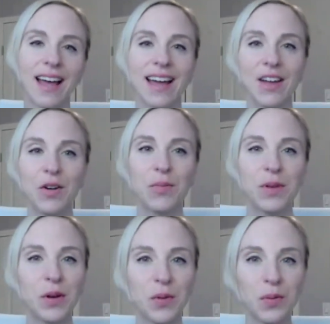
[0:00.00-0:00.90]
I
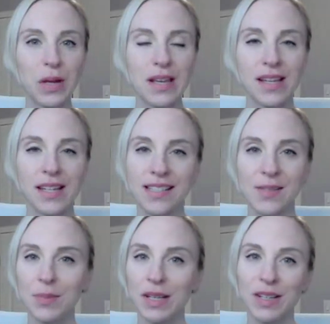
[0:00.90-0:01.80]
hope your week
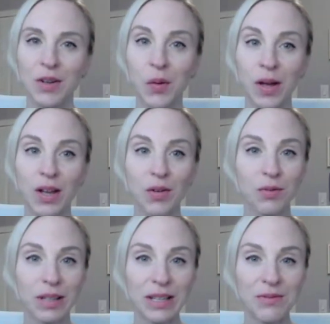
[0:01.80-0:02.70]
has been going
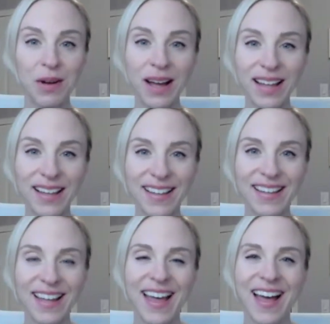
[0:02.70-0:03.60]
really well.